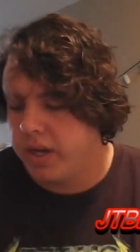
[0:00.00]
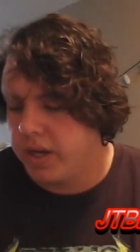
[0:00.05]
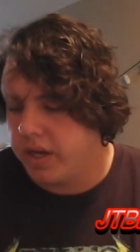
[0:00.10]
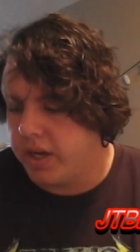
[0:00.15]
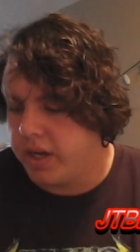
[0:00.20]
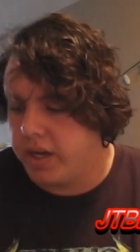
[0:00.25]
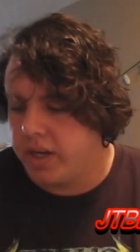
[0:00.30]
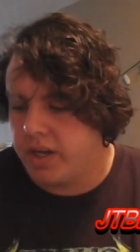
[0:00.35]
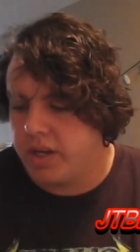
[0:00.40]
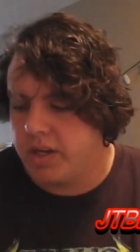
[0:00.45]

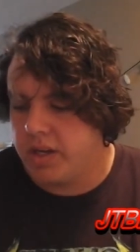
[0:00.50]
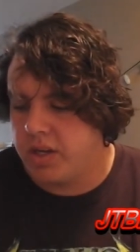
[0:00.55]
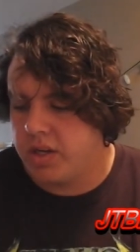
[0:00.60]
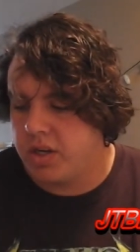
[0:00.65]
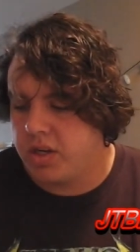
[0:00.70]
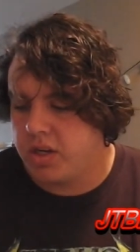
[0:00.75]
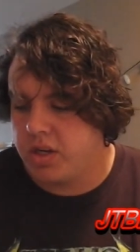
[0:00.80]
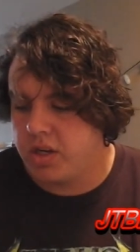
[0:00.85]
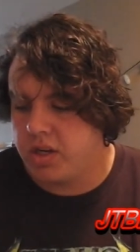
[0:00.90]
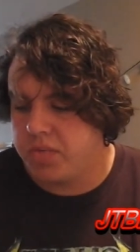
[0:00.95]

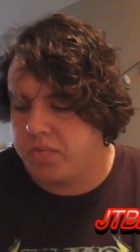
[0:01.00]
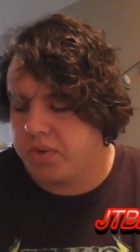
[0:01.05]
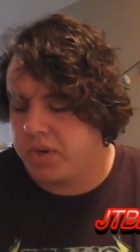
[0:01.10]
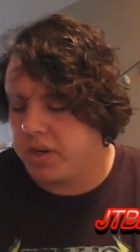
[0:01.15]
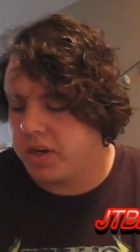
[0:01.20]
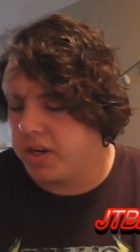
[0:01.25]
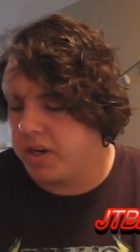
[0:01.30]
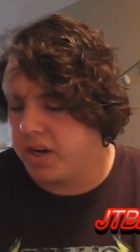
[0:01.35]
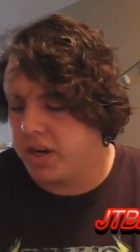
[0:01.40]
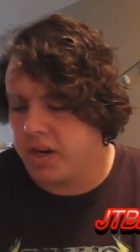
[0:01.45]
is just
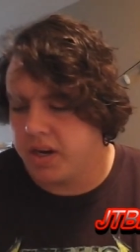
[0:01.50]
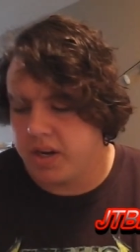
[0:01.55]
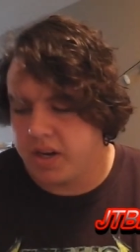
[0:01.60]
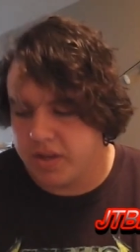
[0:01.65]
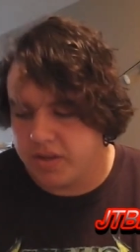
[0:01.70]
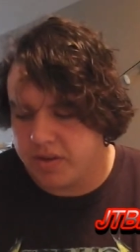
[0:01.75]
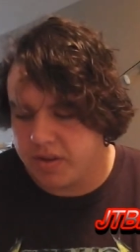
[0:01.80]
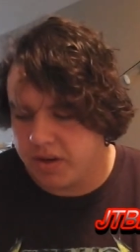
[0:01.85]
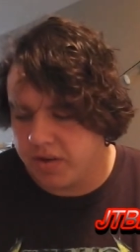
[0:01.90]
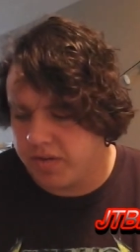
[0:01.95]

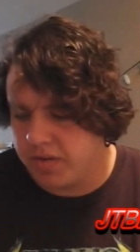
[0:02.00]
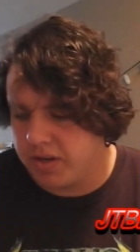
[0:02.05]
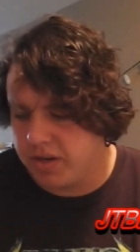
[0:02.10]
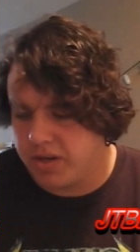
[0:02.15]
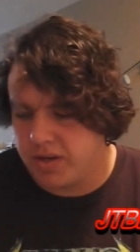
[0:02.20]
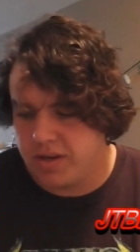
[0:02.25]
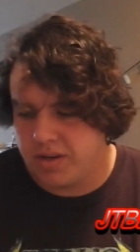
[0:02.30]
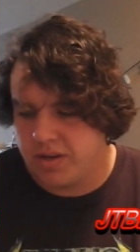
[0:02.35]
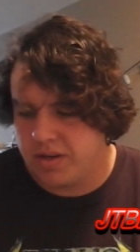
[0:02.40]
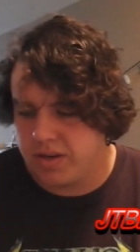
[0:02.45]
because of
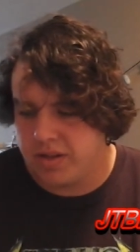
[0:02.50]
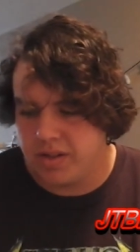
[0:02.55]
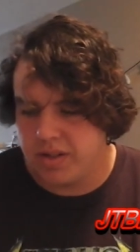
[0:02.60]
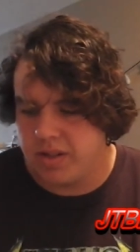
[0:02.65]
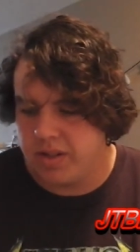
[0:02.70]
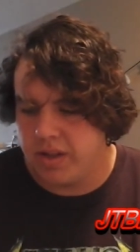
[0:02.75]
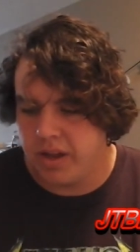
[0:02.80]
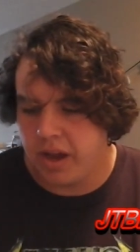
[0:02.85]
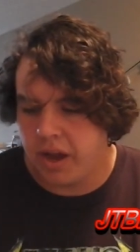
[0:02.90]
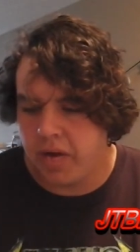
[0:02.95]
just
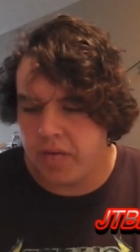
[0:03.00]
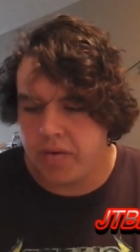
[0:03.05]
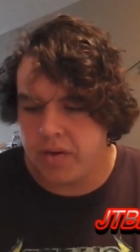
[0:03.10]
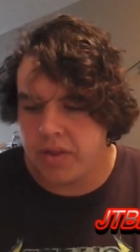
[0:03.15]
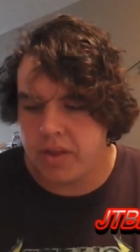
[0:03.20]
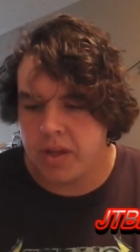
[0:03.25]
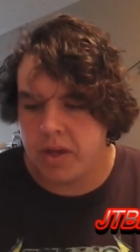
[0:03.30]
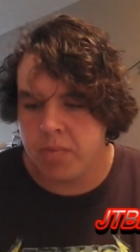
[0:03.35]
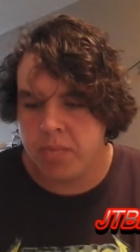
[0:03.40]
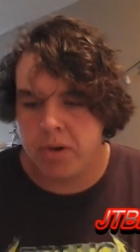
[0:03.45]

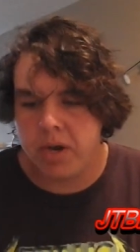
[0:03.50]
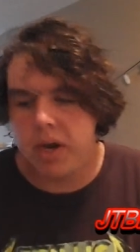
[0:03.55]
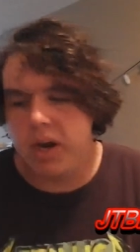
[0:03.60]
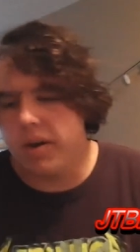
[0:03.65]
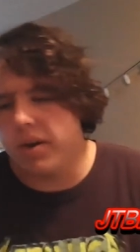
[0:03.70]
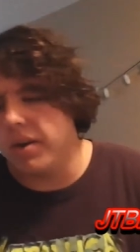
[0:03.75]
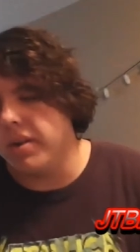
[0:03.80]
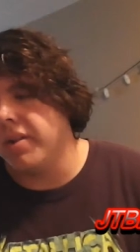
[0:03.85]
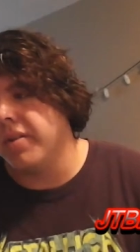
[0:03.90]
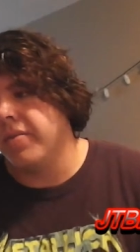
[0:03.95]
everything
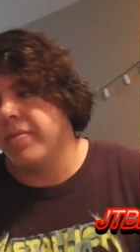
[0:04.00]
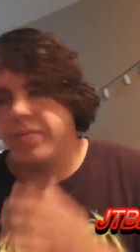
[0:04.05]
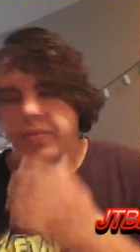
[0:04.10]
about it.